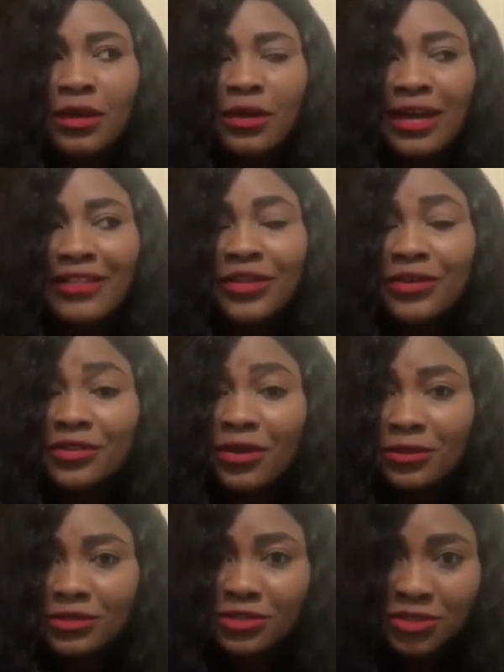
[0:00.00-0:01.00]
another
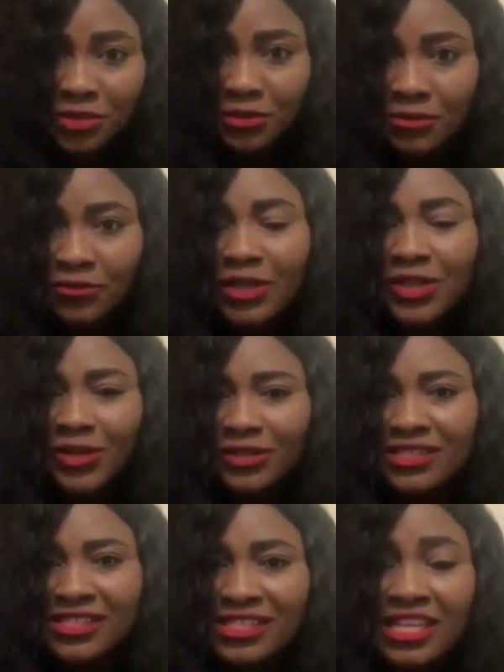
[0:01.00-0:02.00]
costume for
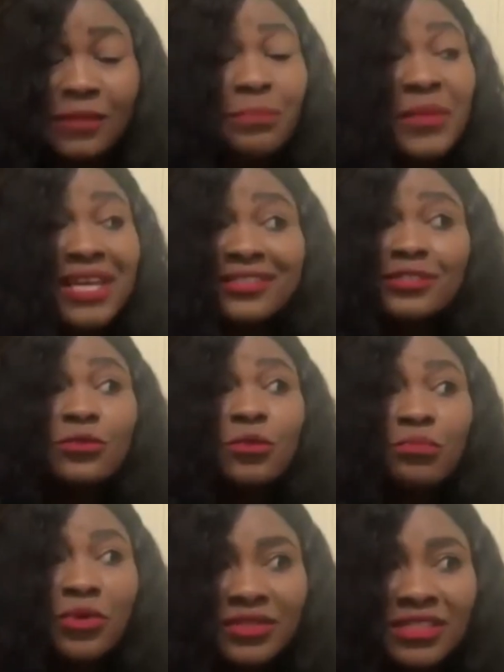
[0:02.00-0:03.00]
another scene, Mercy will
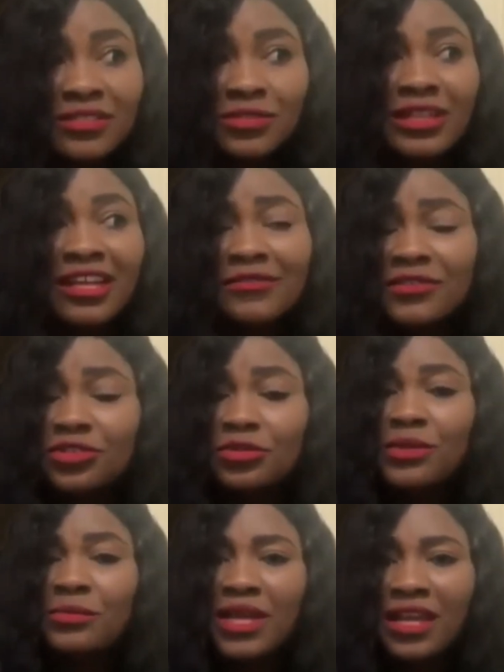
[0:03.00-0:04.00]
burst into laughing and
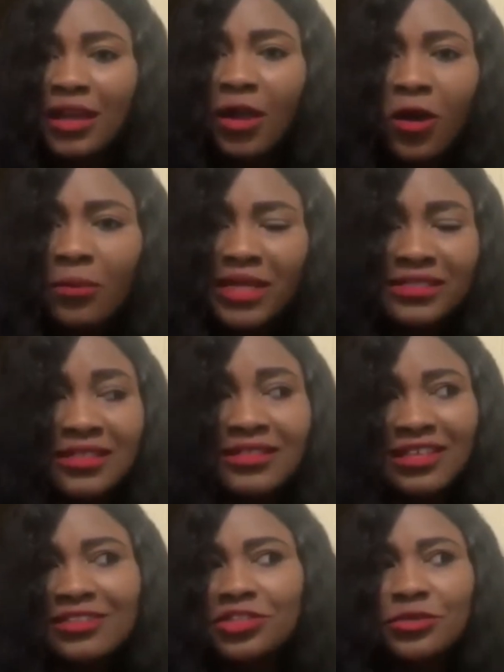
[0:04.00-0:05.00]
she'll be making comments.
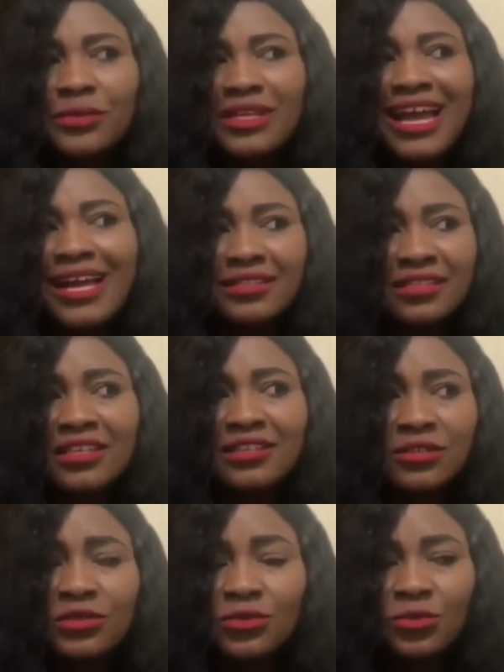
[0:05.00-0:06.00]
And then she'll be
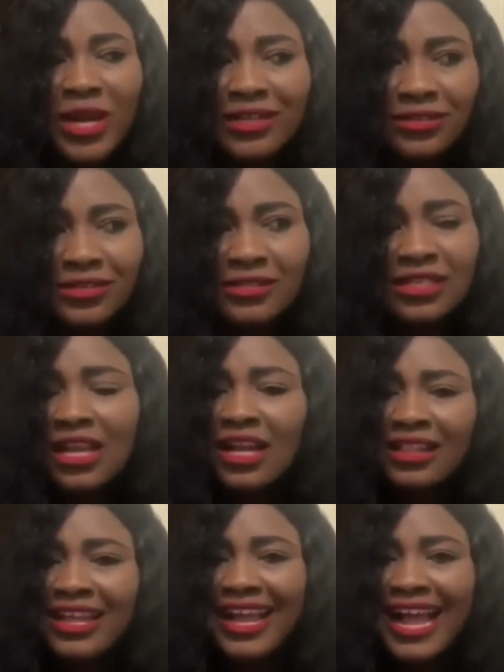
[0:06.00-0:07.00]
asking the directors,
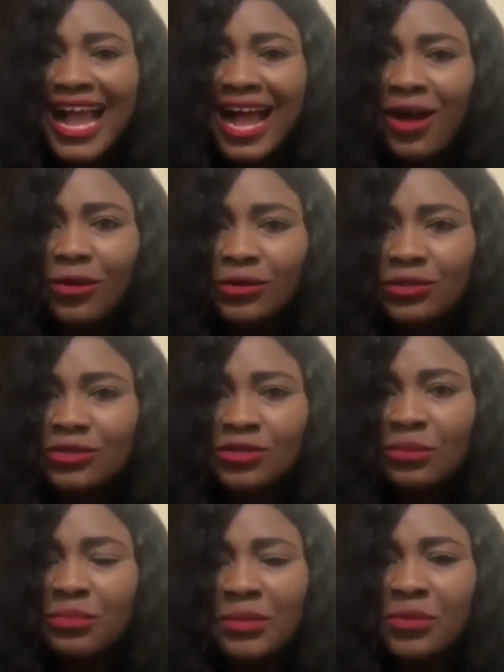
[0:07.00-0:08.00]
like, how do
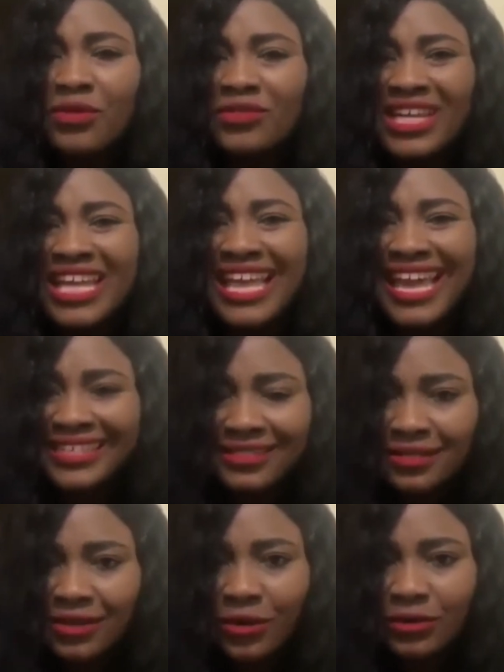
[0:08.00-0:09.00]
some people even
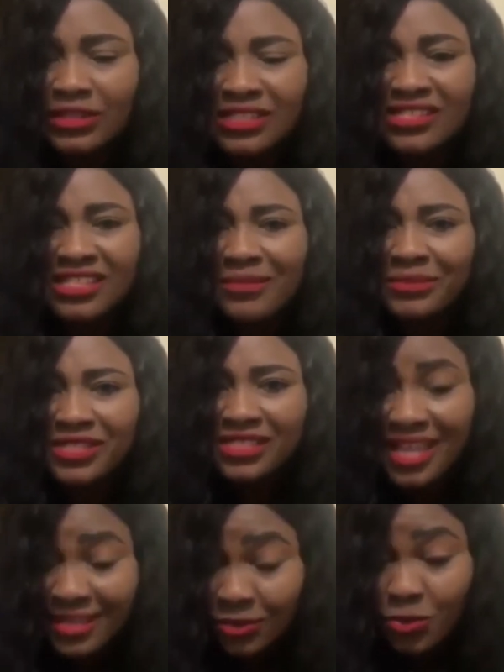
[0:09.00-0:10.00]
get on the same
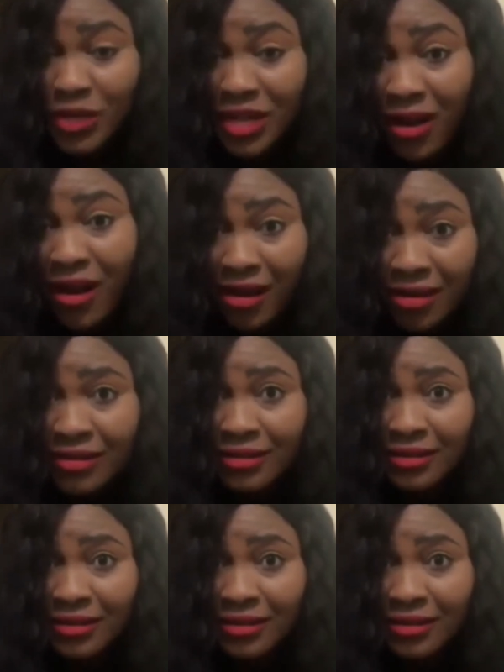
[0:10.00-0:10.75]
set with her?